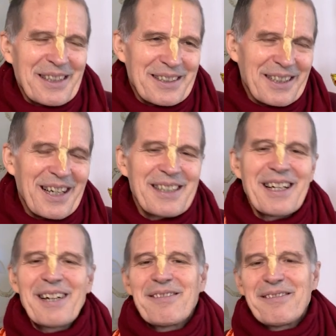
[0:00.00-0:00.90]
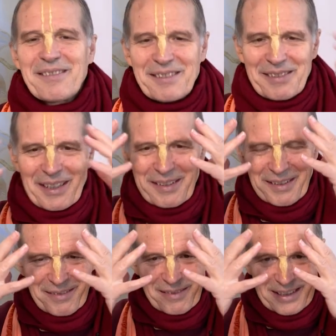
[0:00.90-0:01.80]
Sada, that
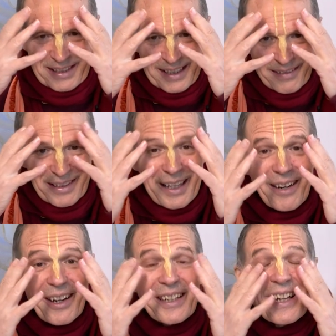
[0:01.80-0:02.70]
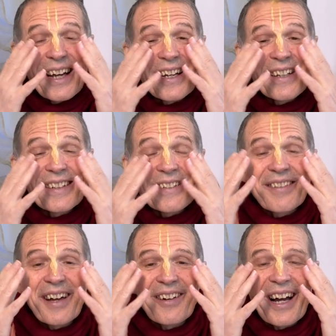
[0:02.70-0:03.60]
we see with our nayans,
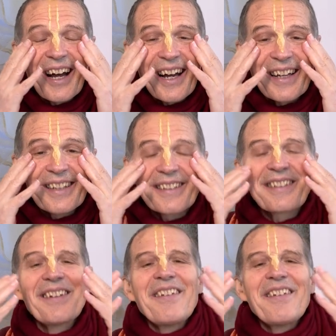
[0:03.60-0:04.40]
our eyes,